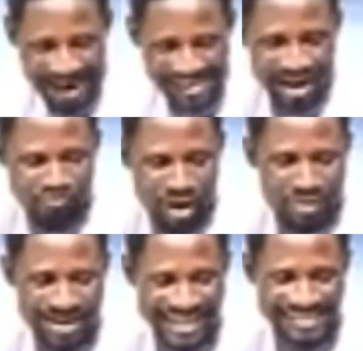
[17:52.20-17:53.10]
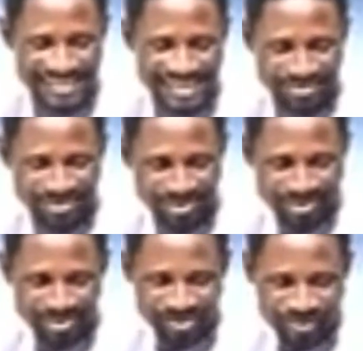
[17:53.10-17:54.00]
one, why you can see no,
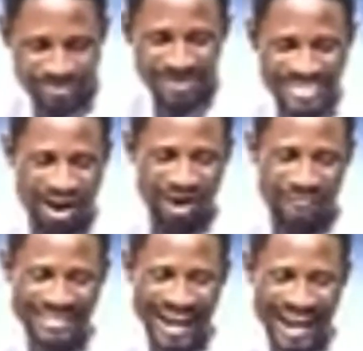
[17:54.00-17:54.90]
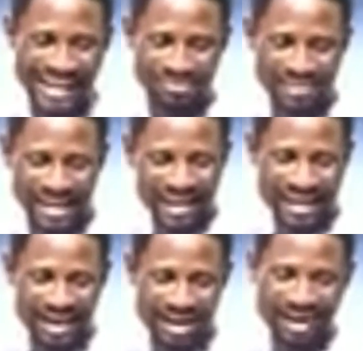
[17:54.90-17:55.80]
what be general bedada, me say, and I
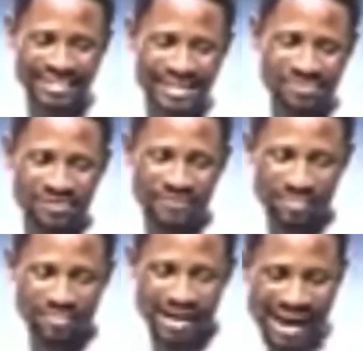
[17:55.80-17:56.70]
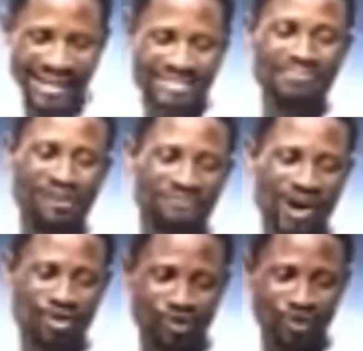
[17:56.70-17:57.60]
did me famra, I did my fan
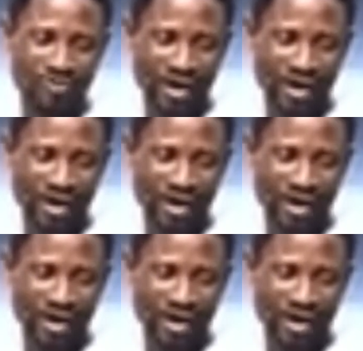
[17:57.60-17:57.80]
console maker.